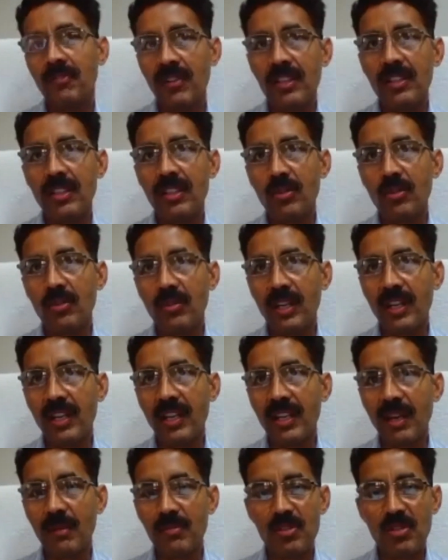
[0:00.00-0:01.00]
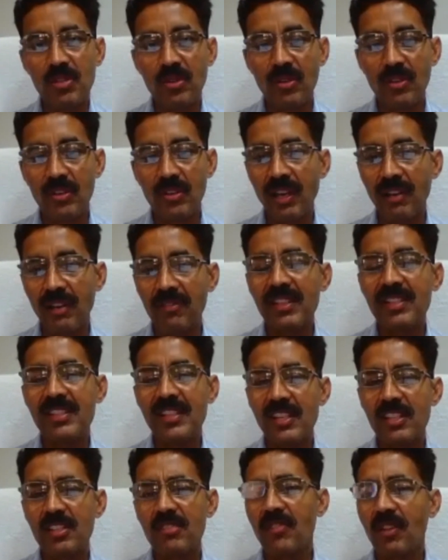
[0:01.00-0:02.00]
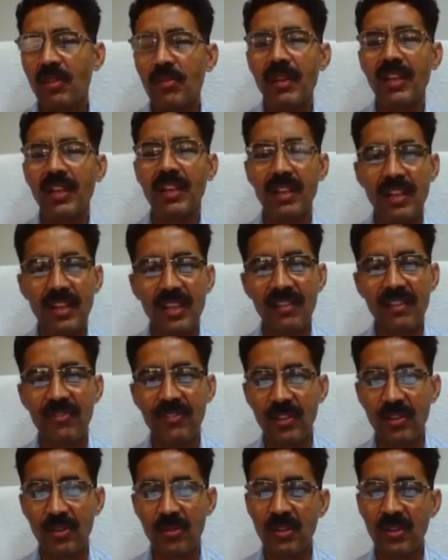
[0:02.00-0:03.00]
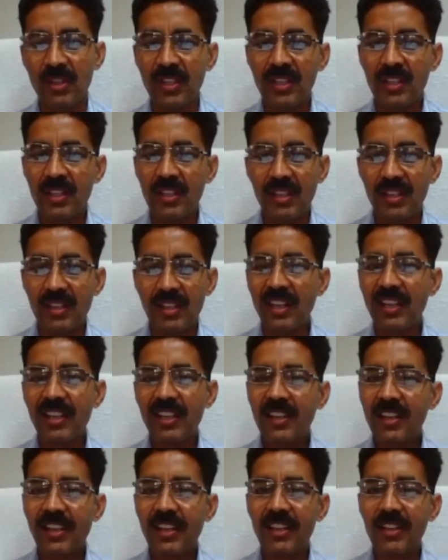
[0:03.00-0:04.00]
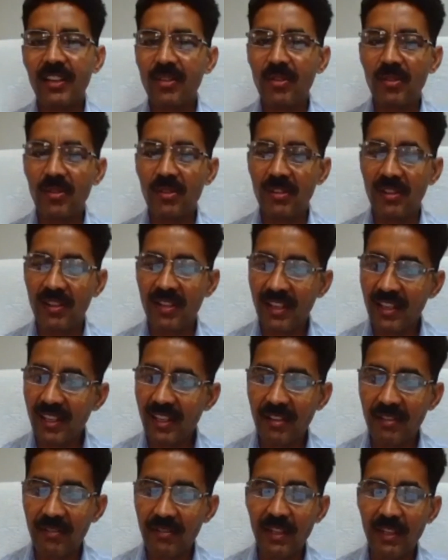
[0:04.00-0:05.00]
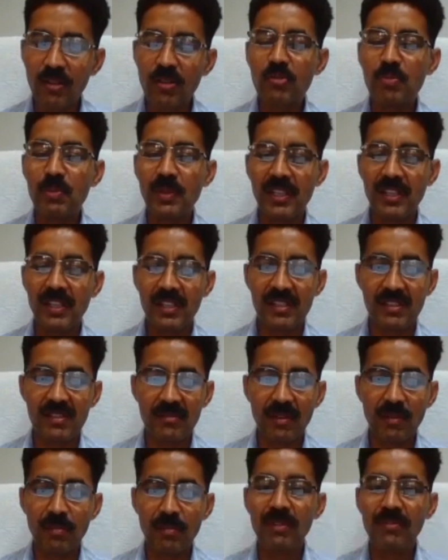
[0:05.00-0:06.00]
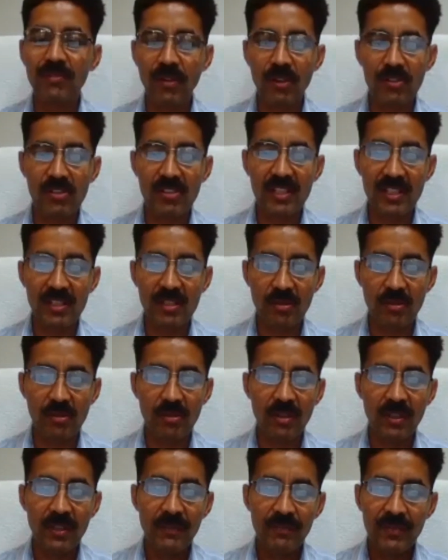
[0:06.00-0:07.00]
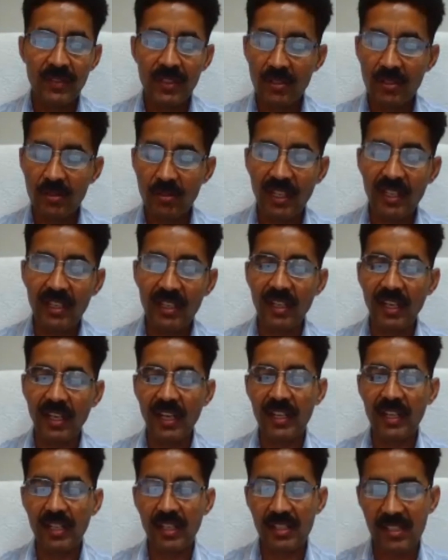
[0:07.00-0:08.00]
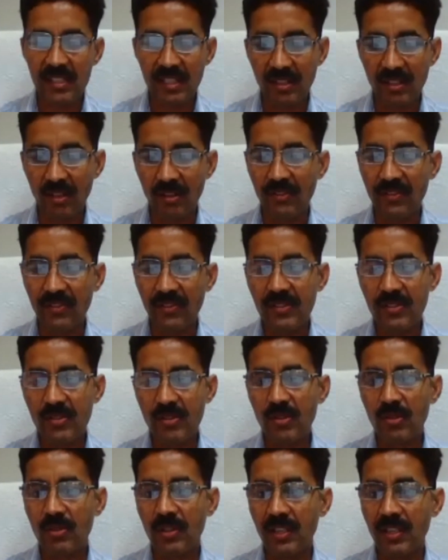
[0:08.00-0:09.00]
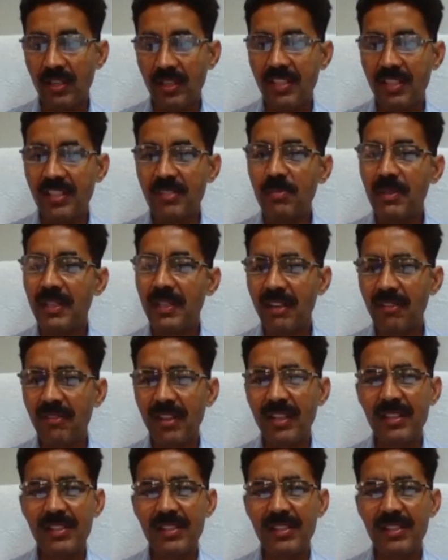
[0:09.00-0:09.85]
with you and i'm sure in every session will be a learning for you really, really, you know, really very good speakers. We've been fortunate to to get the kind consent of. So uh, just be like